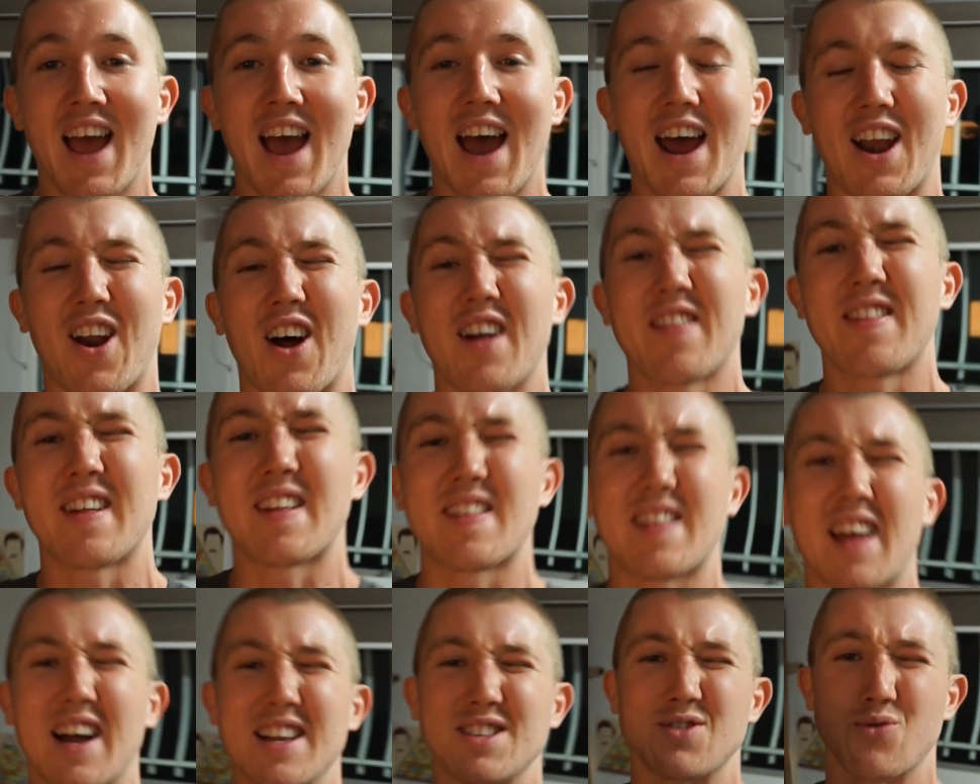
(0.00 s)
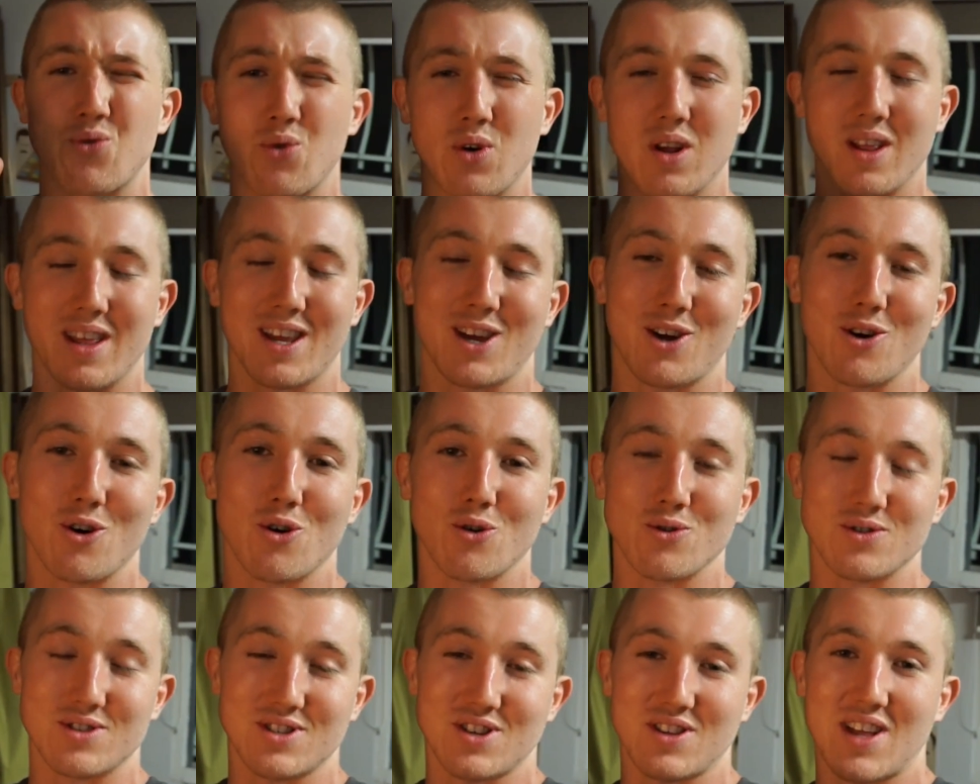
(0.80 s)
And I think that's really
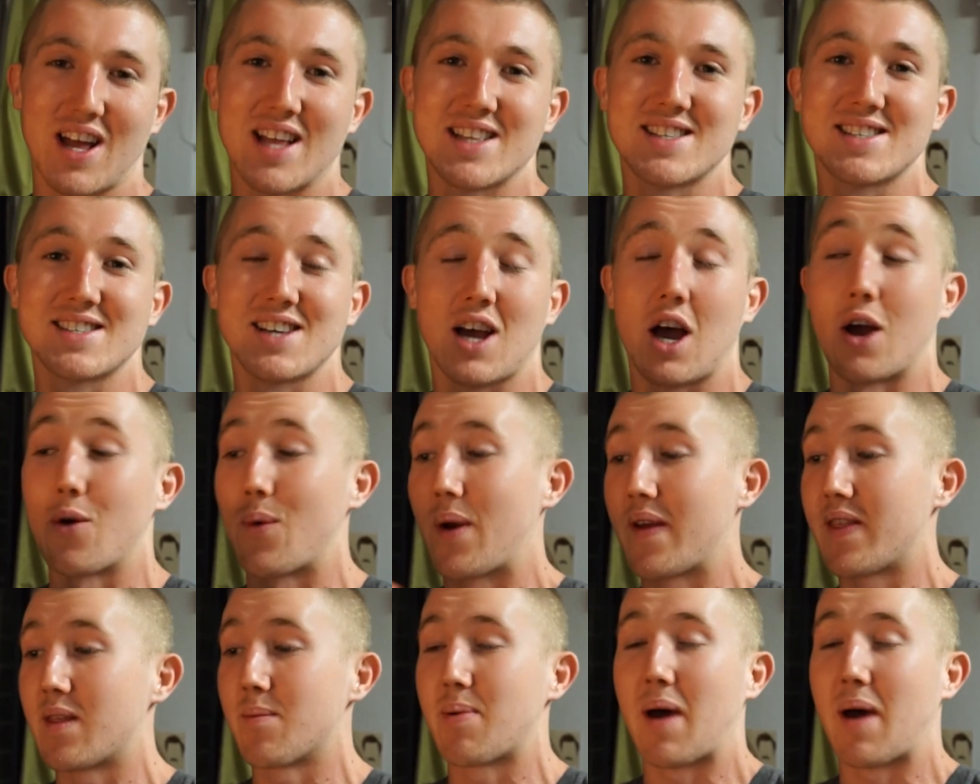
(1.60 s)
cool. So that's I read